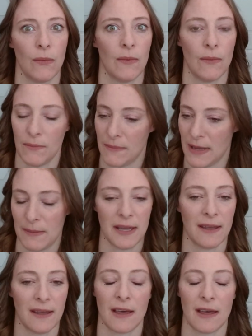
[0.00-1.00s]

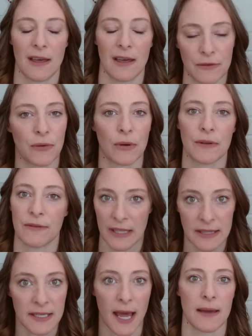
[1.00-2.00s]
Maybe a third, fourth, fifth
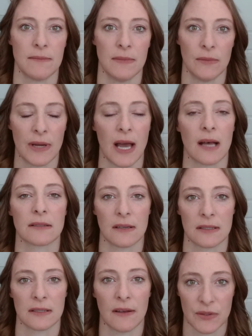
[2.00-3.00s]
time we ask
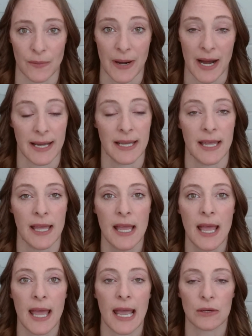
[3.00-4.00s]
ourselves why,
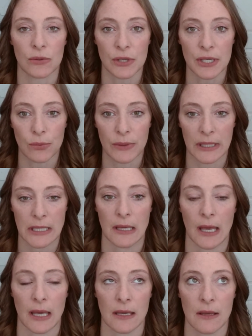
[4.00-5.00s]
in order to really
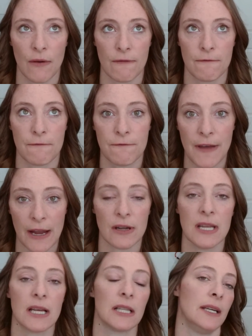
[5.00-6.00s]
get very
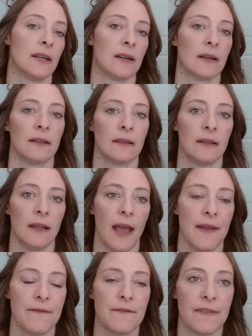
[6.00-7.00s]
clear
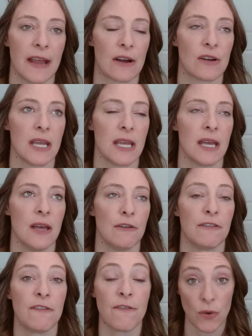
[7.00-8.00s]
and very
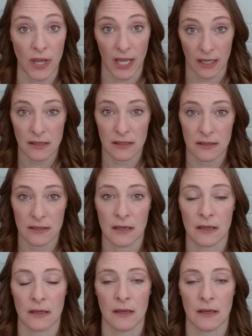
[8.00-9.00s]
focused
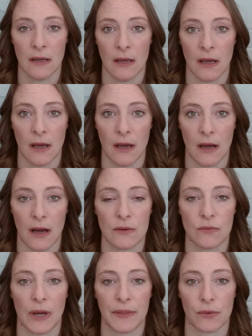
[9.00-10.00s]
on
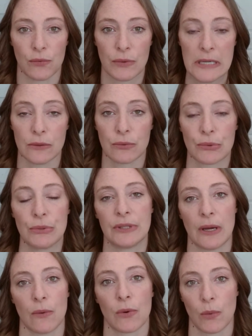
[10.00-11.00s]
what the real root
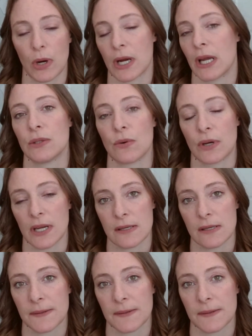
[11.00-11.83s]
that we're working toward is.